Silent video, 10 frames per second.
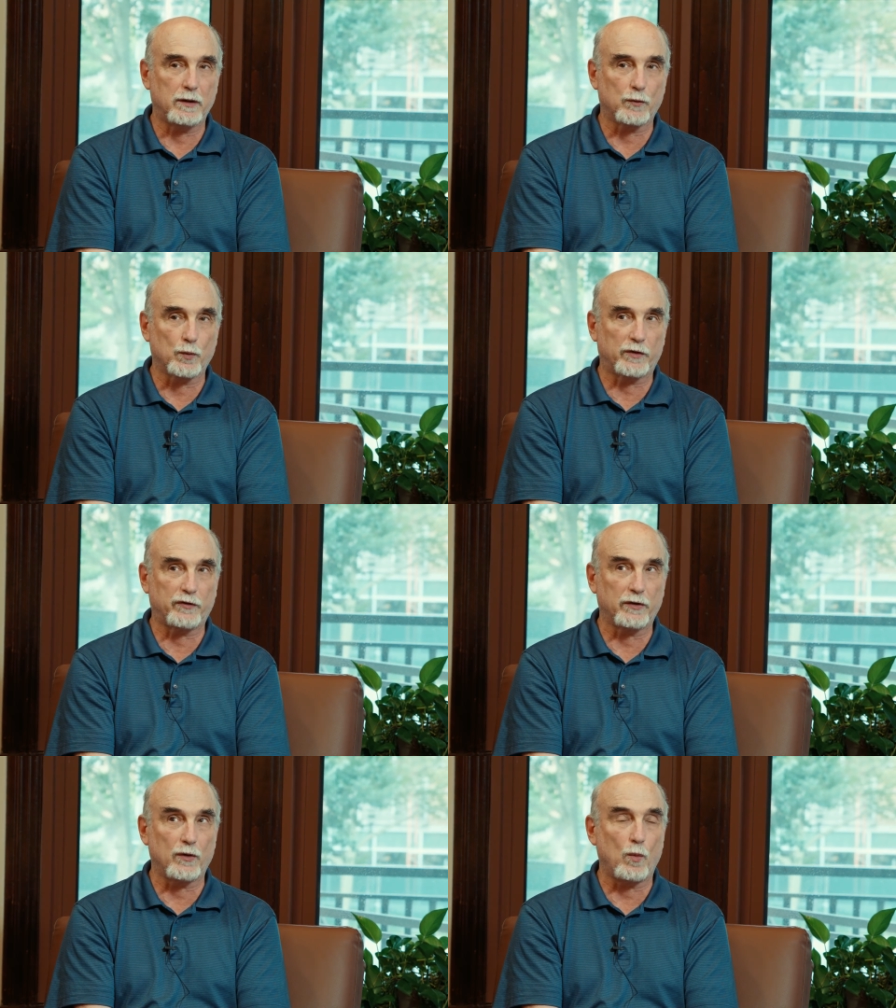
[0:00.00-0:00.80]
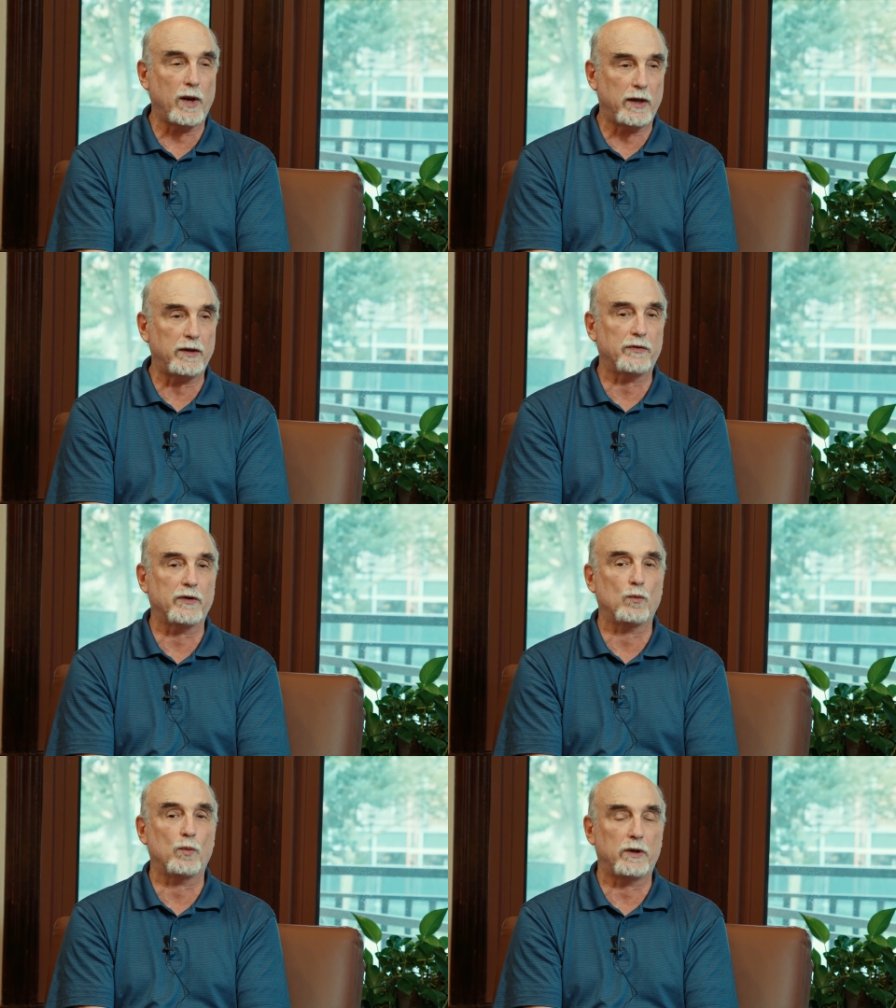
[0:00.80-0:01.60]
enriching the way
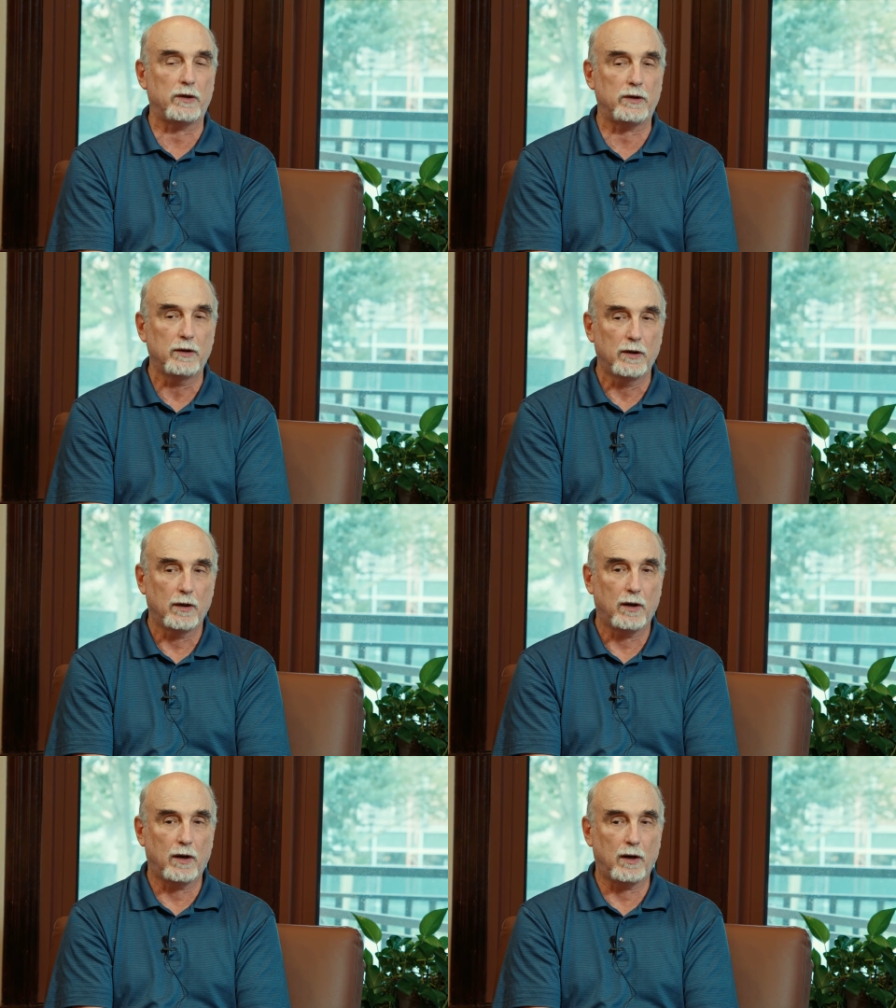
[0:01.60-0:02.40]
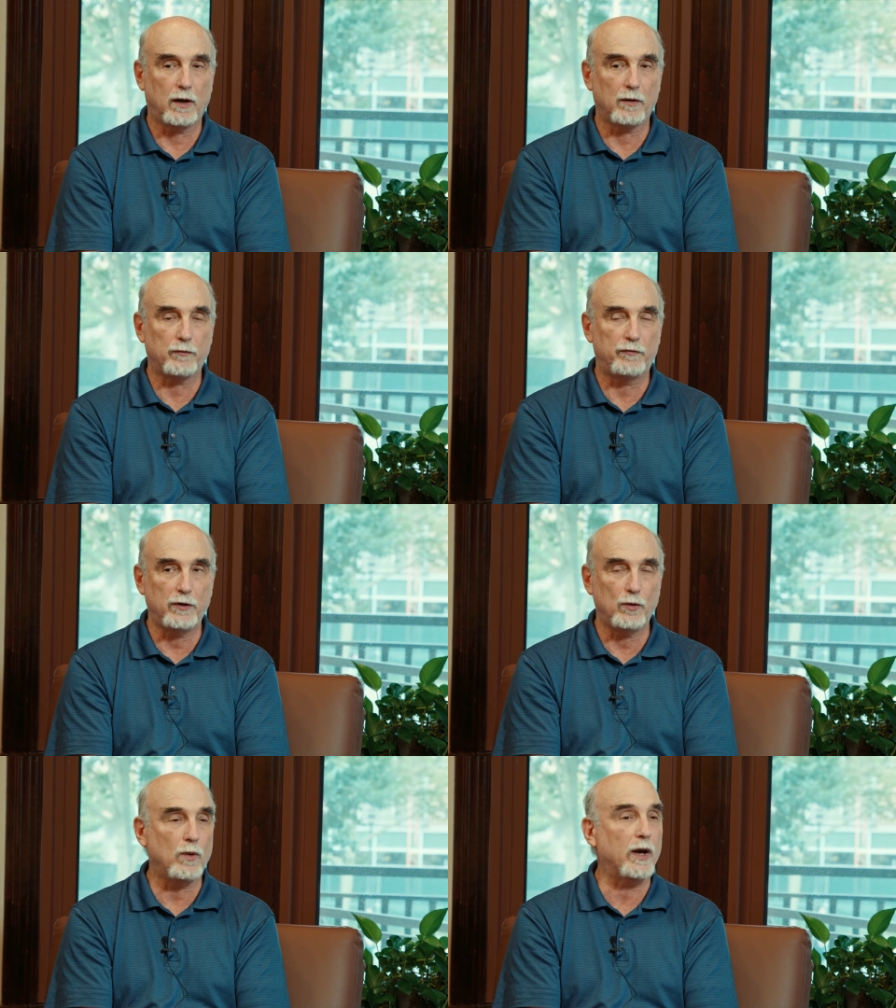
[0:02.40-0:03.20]
that we
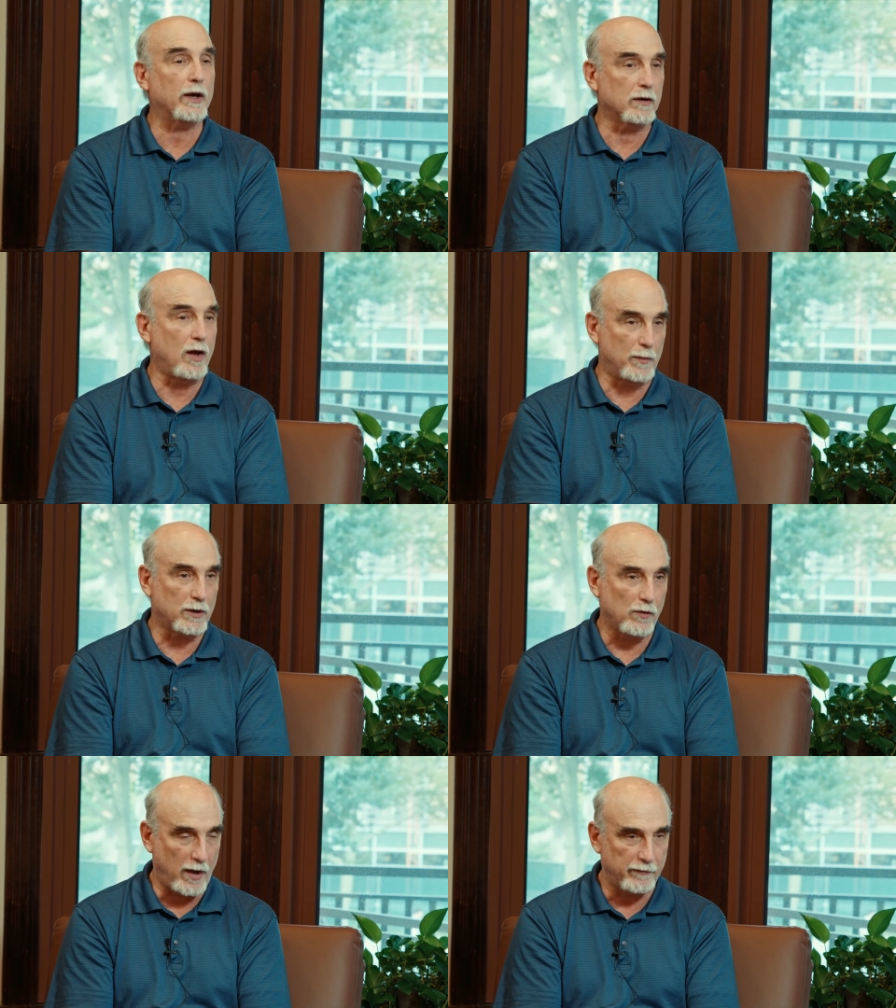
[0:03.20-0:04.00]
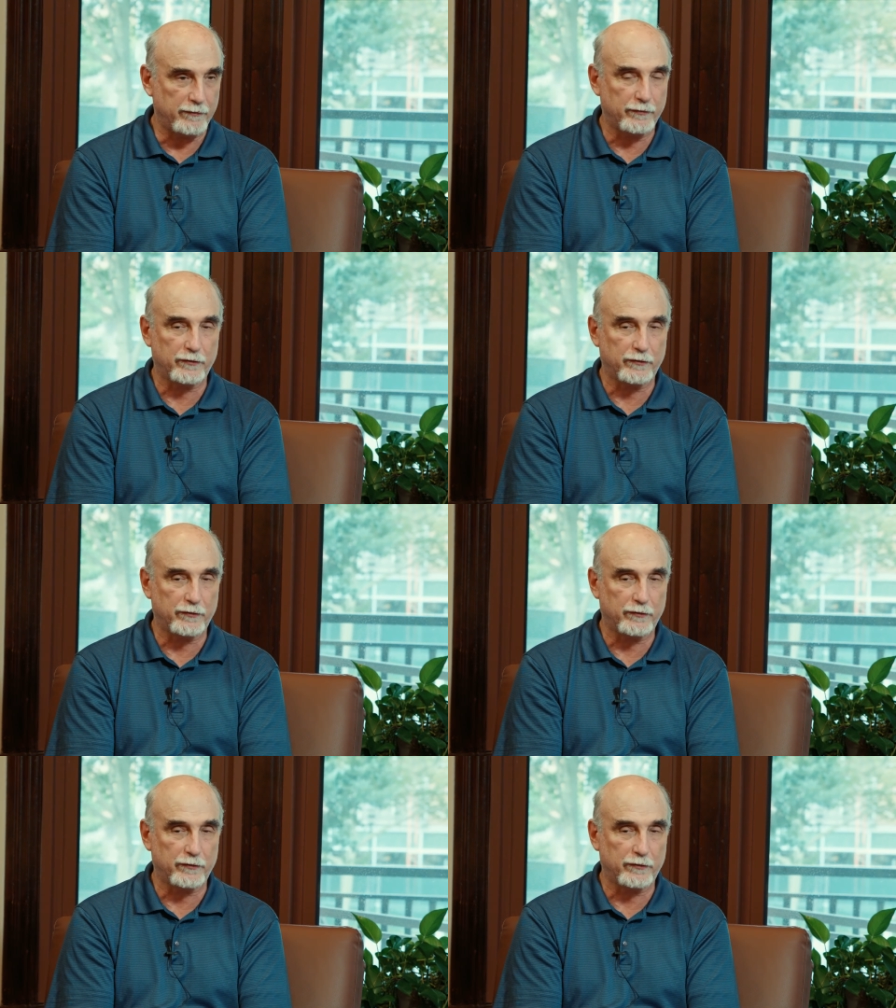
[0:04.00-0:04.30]
view economic life.